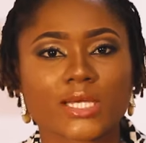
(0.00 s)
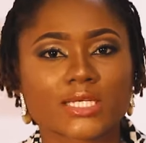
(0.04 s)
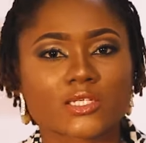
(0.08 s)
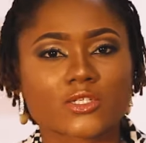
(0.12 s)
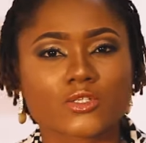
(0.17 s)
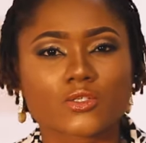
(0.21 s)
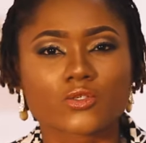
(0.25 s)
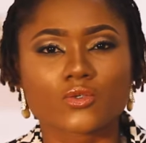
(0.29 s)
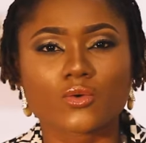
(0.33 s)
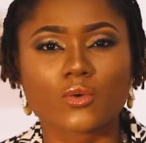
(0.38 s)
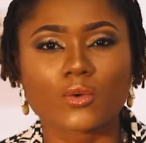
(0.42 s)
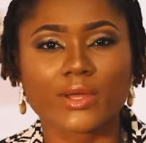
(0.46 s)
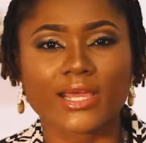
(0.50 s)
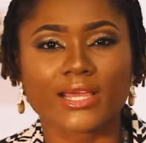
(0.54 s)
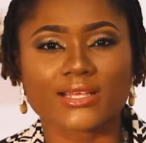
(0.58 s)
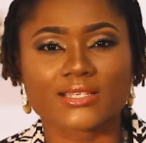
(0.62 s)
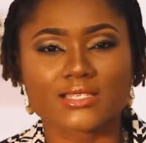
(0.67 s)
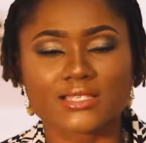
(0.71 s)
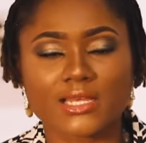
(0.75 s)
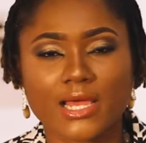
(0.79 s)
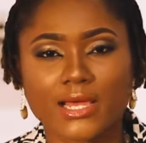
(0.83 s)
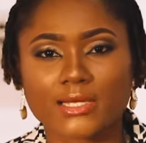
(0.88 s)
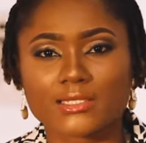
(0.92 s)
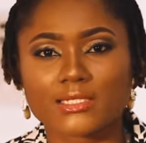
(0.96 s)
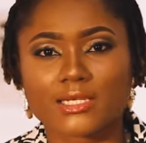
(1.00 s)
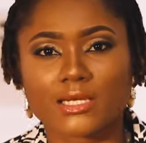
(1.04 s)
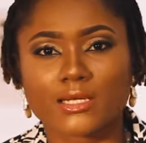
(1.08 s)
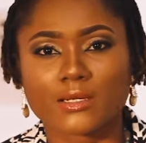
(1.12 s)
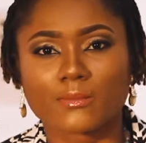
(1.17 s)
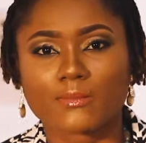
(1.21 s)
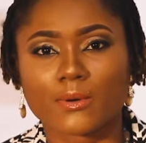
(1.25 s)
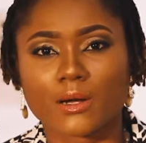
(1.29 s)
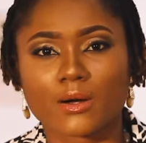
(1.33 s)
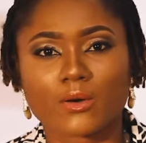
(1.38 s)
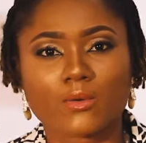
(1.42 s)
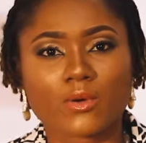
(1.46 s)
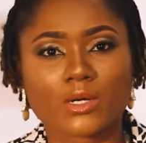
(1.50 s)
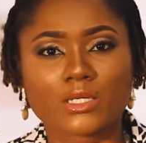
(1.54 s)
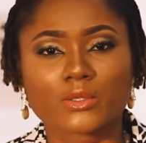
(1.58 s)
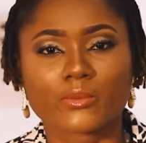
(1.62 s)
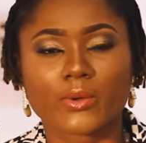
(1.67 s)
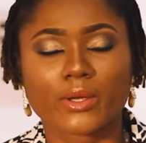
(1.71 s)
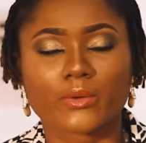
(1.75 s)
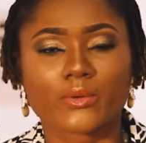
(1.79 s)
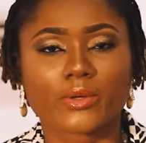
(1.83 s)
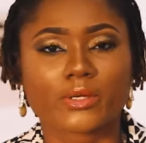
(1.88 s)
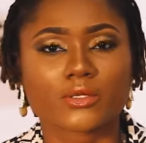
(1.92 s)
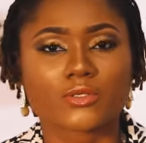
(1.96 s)
were so excited about what they
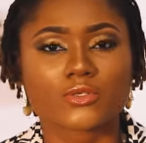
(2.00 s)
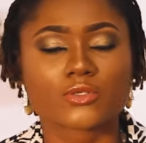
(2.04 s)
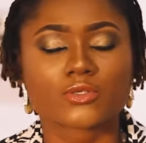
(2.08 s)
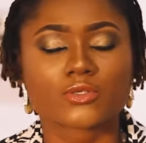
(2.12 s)
were going